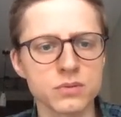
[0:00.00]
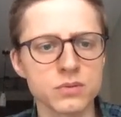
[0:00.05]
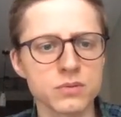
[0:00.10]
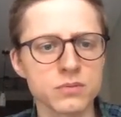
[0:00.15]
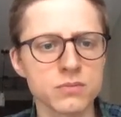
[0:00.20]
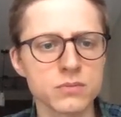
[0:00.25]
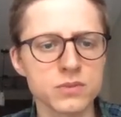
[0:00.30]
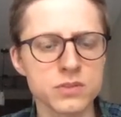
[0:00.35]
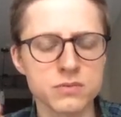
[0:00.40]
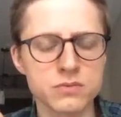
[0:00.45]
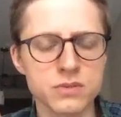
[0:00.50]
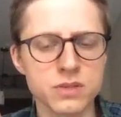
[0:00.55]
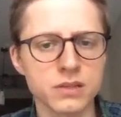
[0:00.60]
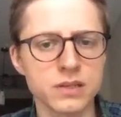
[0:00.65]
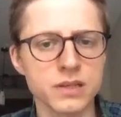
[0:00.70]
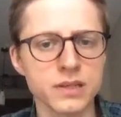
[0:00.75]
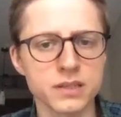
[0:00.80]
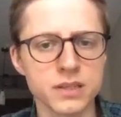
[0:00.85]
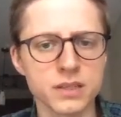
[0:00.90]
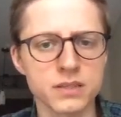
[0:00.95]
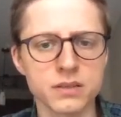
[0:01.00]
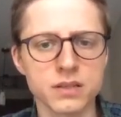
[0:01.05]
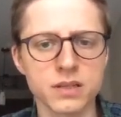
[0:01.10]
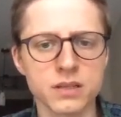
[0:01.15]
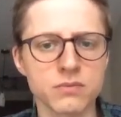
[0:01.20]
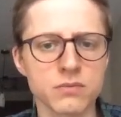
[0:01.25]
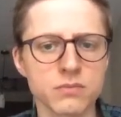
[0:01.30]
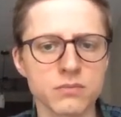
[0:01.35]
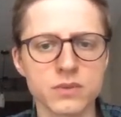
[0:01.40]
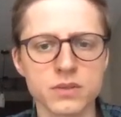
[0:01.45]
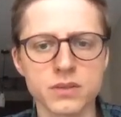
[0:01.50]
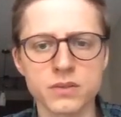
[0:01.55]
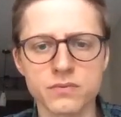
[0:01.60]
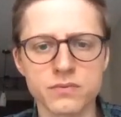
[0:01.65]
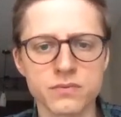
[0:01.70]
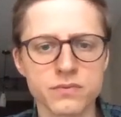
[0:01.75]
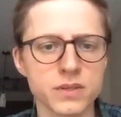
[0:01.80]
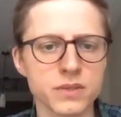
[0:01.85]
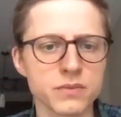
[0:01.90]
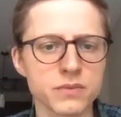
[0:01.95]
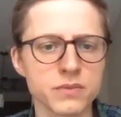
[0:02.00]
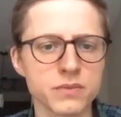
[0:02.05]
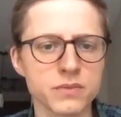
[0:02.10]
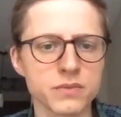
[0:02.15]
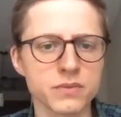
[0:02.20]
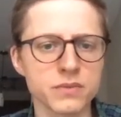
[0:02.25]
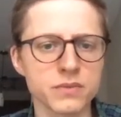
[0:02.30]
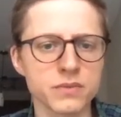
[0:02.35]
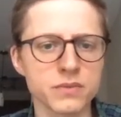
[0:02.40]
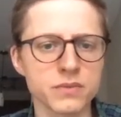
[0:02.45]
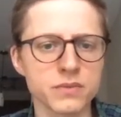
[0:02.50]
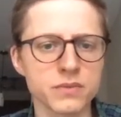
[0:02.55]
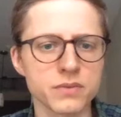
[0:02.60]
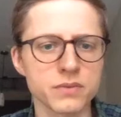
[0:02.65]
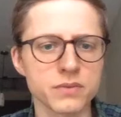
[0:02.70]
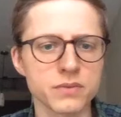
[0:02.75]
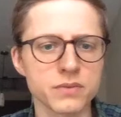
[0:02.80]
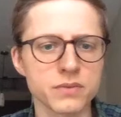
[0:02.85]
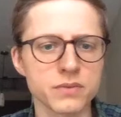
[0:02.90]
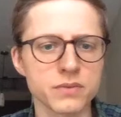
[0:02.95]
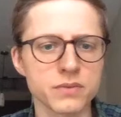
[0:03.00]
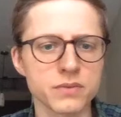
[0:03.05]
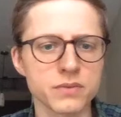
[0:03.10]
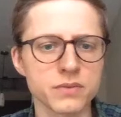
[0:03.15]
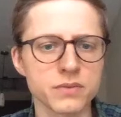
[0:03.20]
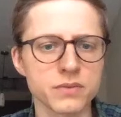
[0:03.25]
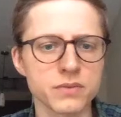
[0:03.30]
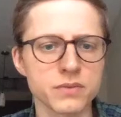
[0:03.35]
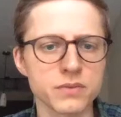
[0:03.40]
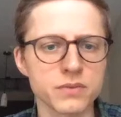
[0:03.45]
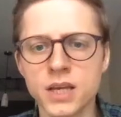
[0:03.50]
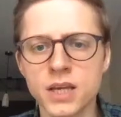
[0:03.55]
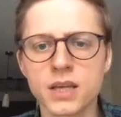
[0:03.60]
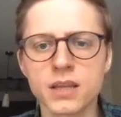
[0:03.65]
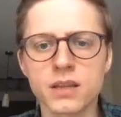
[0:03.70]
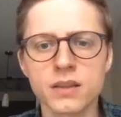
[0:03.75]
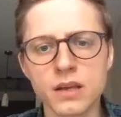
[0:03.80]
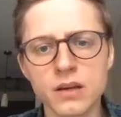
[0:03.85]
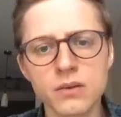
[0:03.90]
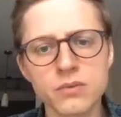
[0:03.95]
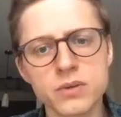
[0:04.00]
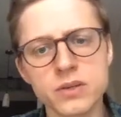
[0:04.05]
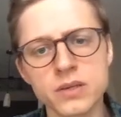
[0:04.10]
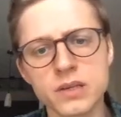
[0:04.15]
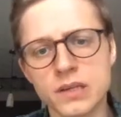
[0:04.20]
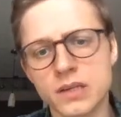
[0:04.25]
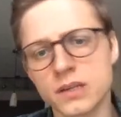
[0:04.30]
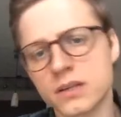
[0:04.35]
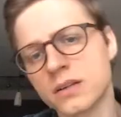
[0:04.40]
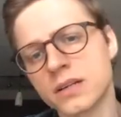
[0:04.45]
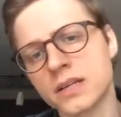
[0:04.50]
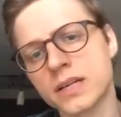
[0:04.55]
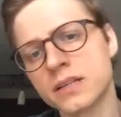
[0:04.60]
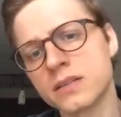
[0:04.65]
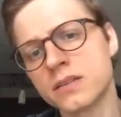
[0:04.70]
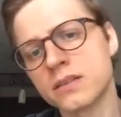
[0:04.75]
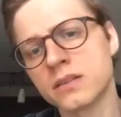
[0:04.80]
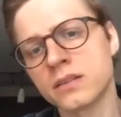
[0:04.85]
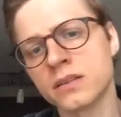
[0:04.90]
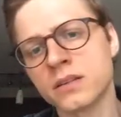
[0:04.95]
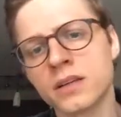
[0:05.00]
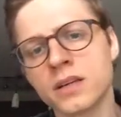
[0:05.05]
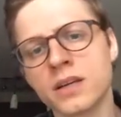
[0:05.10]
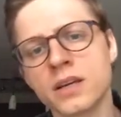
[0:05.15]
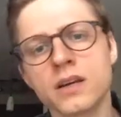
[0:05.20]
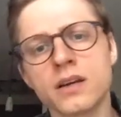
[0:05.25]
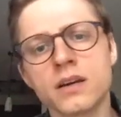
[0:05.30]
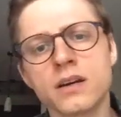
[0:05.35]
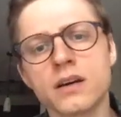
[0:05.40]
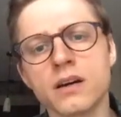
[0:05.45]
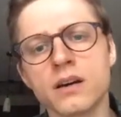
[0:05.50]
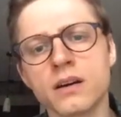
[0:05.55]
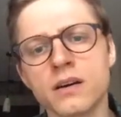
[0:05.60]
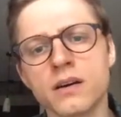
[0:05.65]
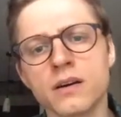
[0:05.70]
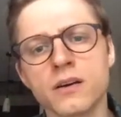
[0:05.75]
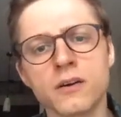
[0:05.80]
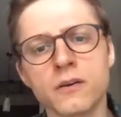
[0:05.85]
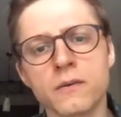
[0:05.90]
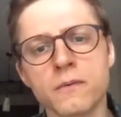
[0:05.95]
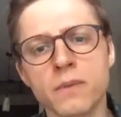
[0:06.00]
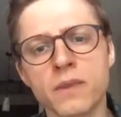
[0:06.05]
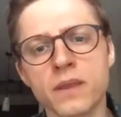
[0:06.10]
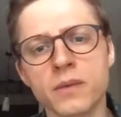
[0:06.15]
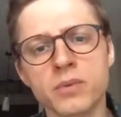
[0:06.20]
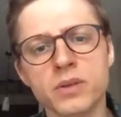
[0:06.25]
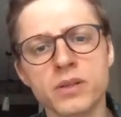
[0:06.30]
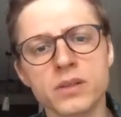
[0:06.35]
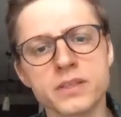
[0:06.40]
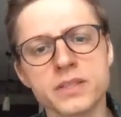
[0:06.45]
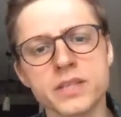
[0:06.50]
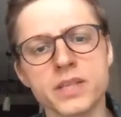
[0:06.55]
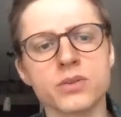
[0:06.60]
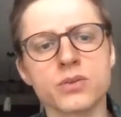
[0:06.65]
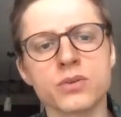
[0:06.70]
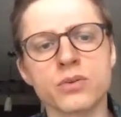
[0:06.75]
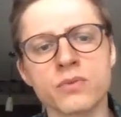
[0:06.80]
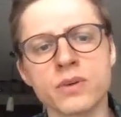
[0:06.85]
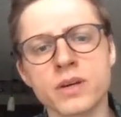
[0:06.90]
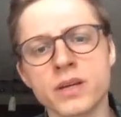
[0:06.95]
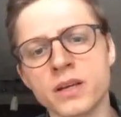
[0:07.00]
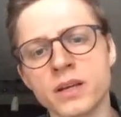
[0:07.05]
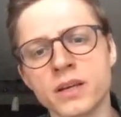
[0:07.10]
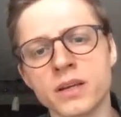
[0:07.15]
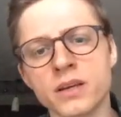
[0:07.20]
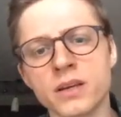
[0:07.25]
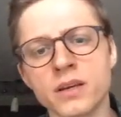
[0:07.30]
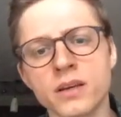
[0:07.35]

so the client can tell if operation was successful. Now we are adding ability to query